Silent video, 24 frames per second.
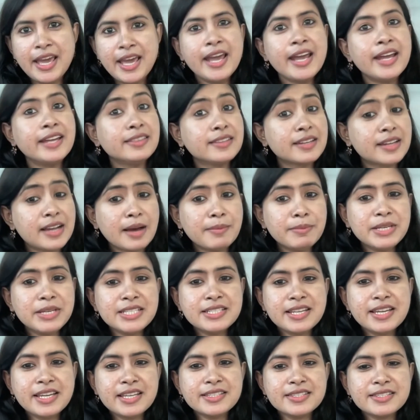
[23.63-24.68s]
In the coming
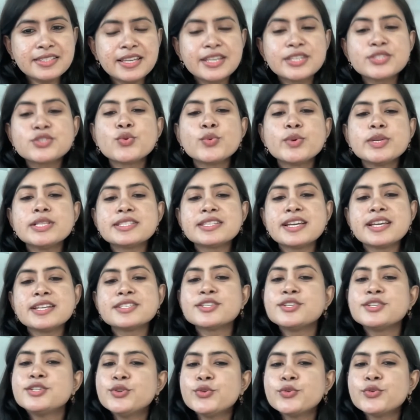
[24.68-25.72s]
days, ISRO will send
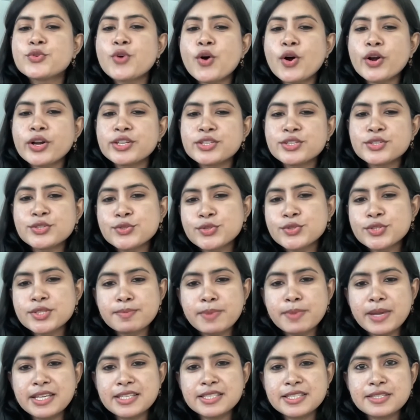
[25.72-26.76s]
a new rocket into
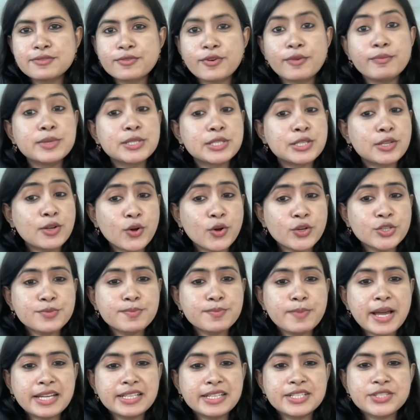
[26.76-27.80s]
space from its launch
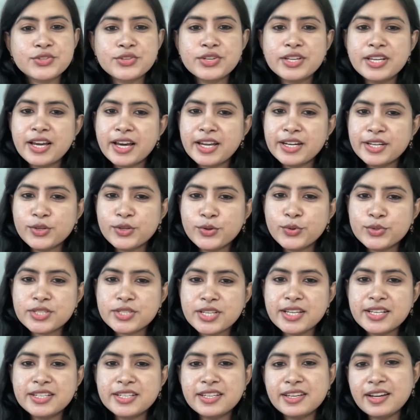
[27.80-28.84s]
pad at
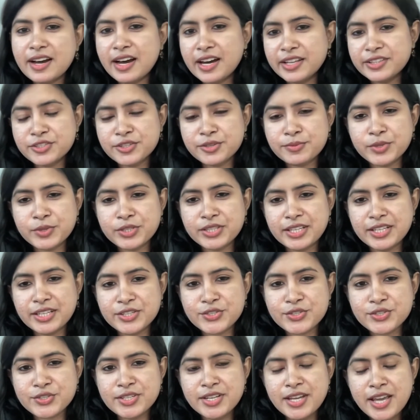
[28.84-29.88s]
Sriharikota near Andhra
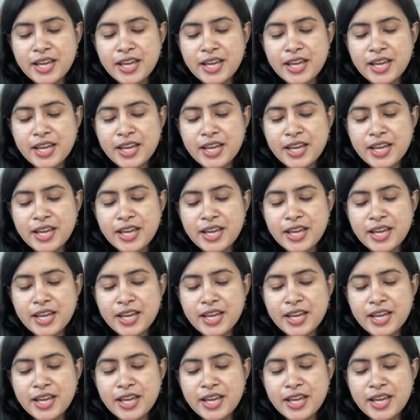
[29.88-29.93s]
Pradesh.